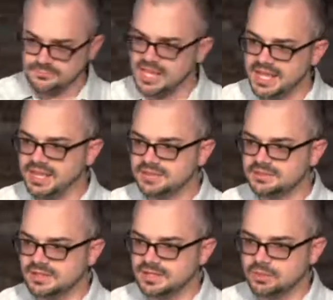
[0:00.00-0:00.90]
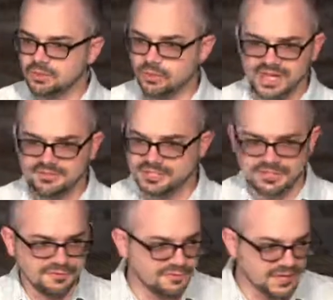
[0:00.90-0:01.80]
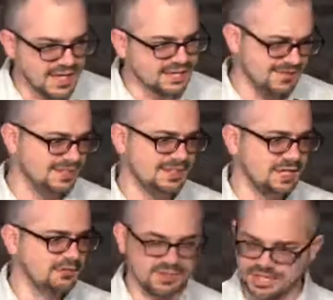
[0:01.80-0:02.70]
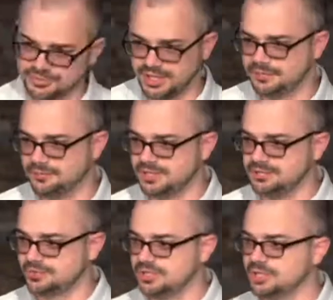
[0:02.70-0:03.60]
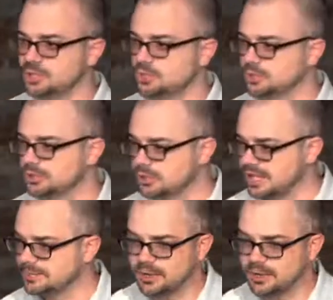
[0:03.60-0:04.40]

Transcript: and we have a different idea of what that triumphal entry would look like.